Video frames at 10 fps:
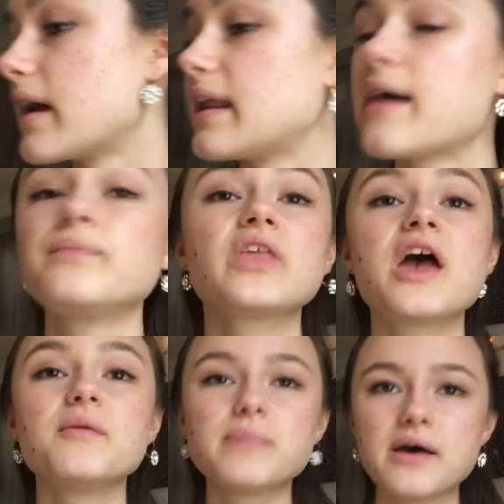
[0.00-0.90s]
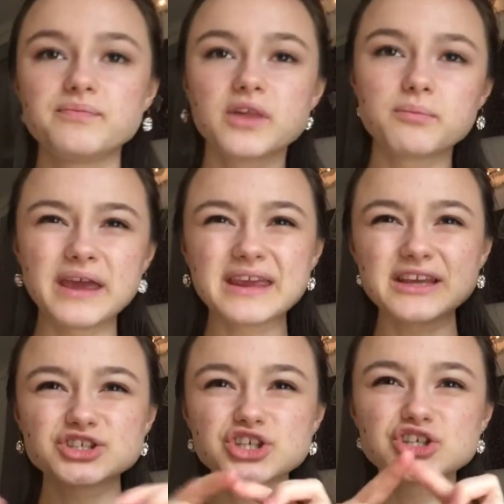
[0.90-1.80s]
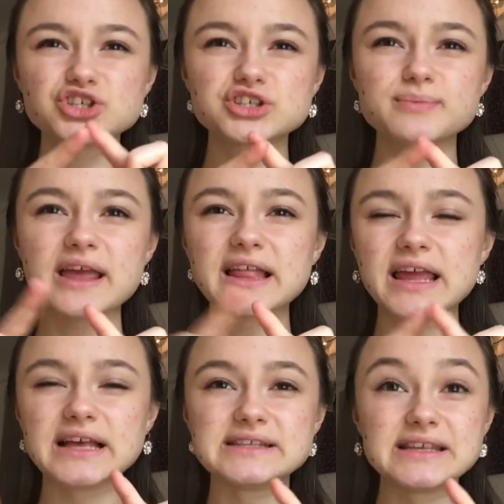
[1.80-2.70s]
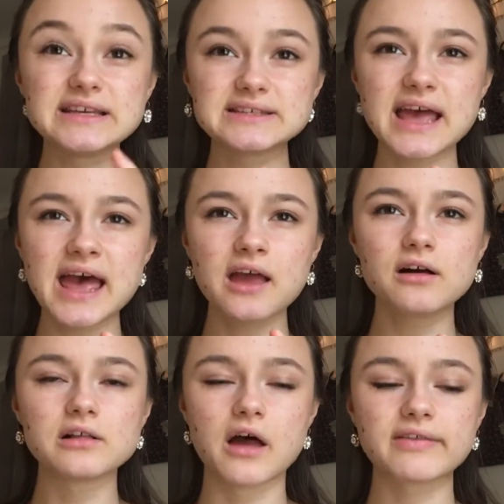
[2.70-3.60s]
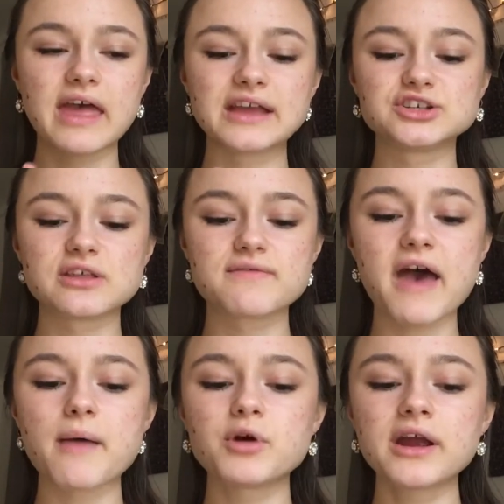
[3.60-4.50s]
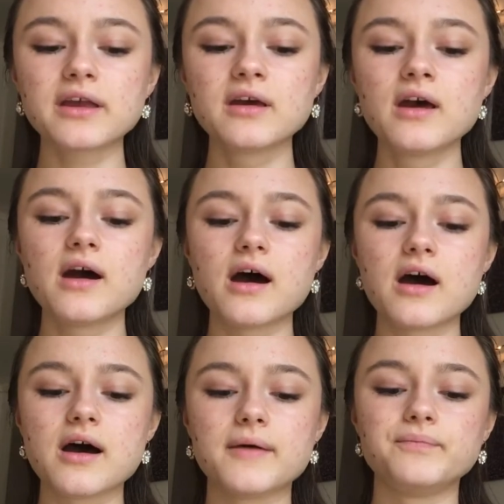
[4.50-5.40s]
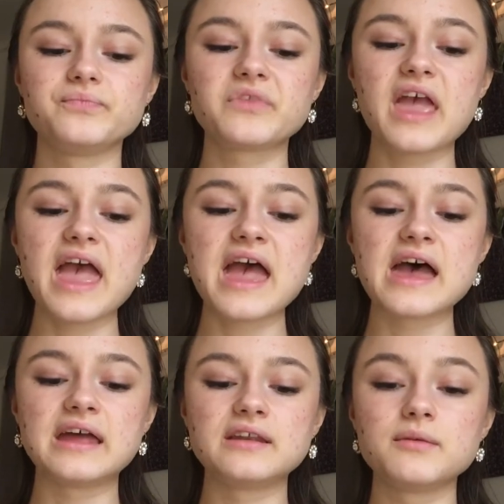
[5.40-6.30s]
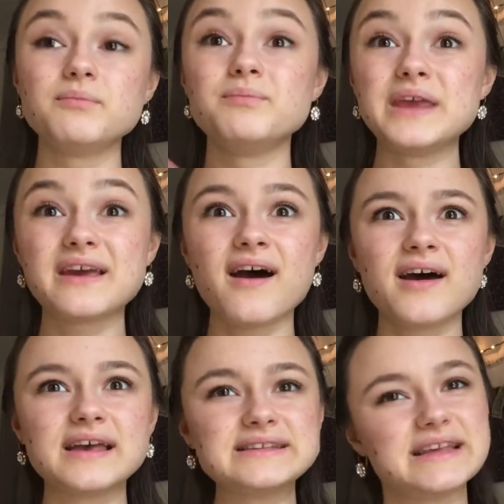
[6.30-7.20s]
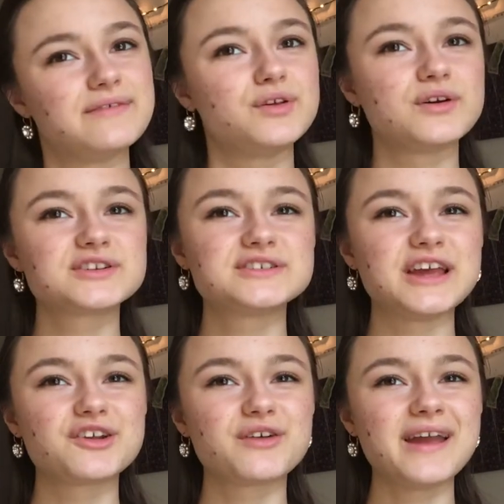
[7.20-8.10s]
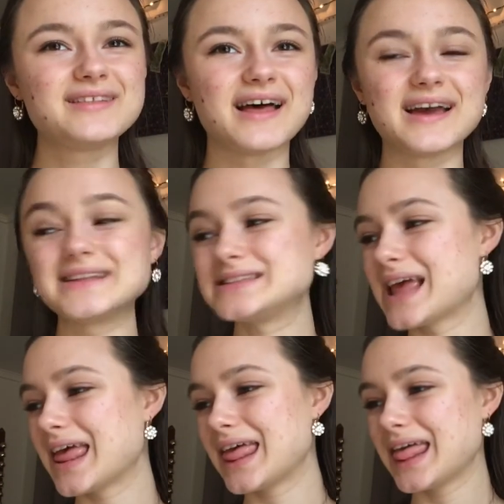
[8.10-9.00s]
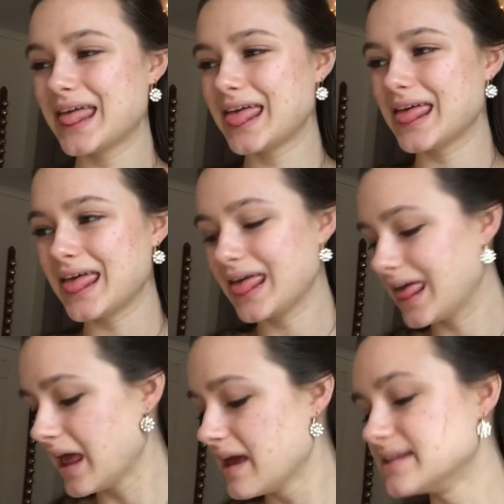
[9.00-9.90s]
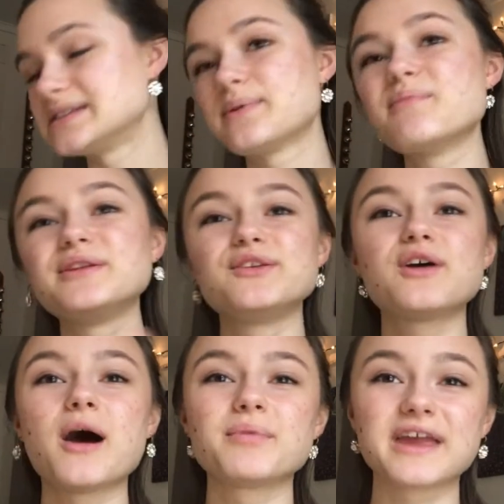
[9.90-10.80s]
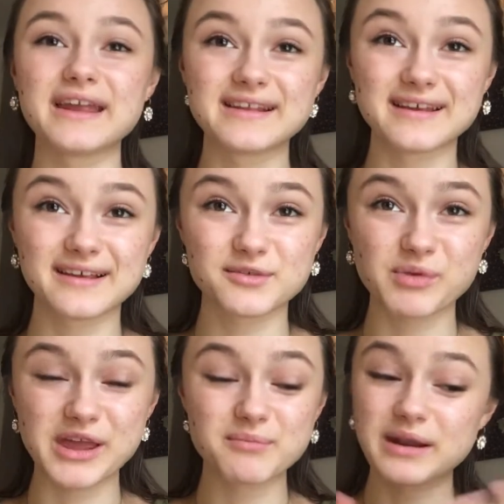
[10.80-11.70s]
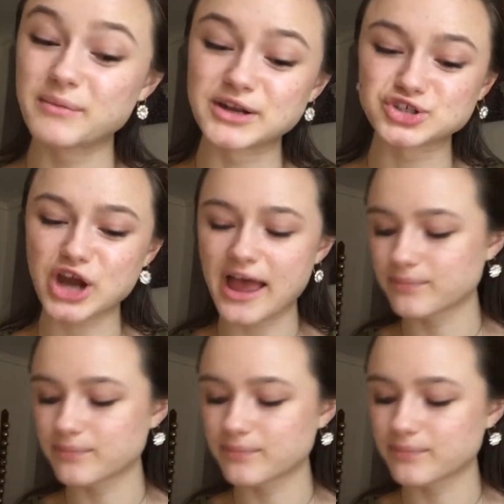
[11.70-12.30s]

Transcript: now, but pinking shears just make like a zigzag along the edge of the fabric. And because if you understand grain lines, this might be too complicated to explain, but I'm going to try.